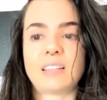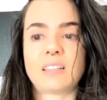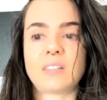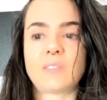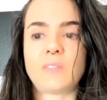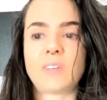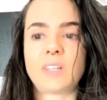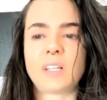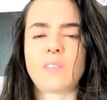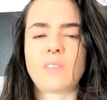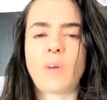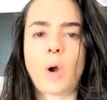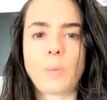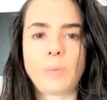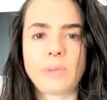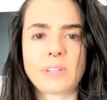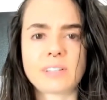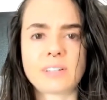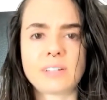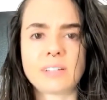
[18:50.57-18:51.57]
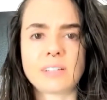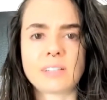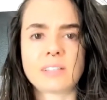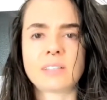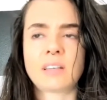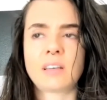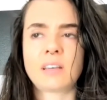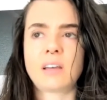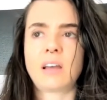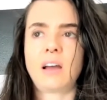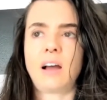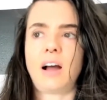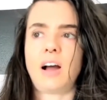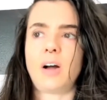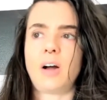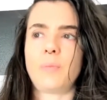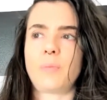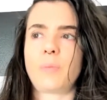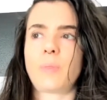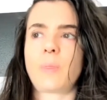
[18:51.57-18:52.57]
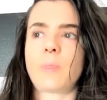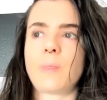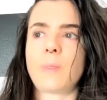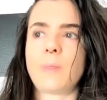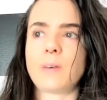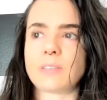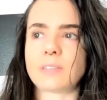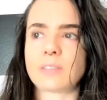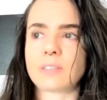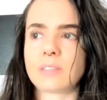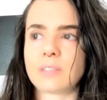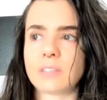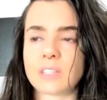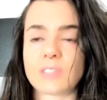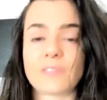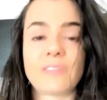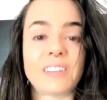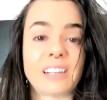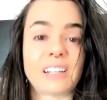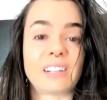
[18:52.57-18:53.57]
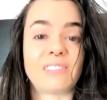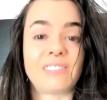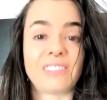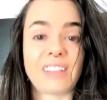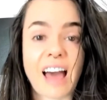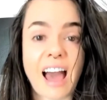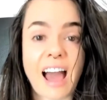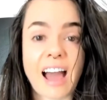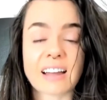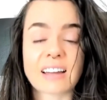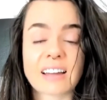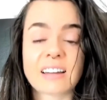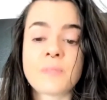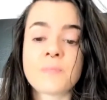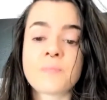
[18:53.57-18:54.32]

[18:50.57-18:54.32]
this feeling of hopelessness, this feeling of lack.